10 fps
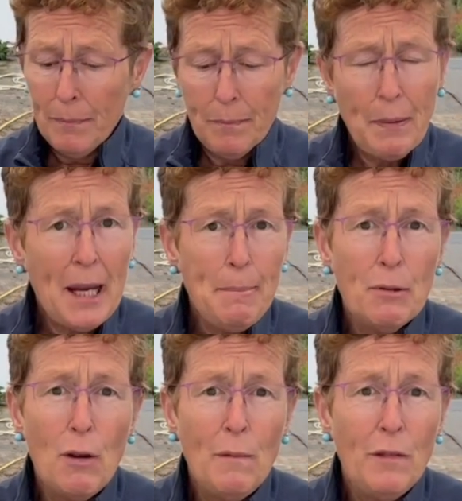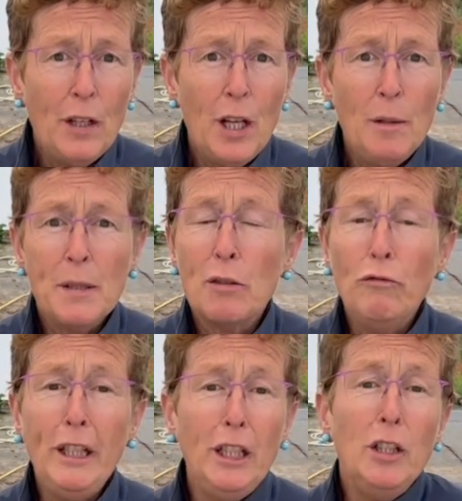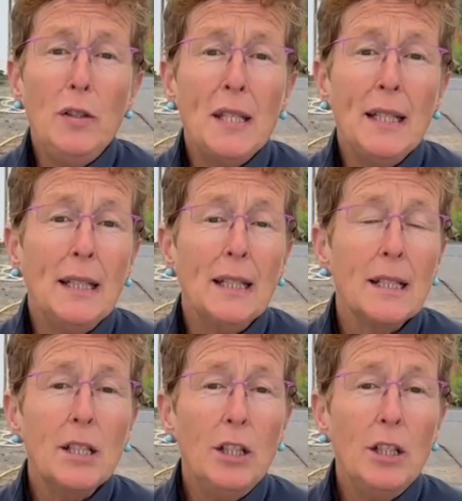paper envelopes, reusing things.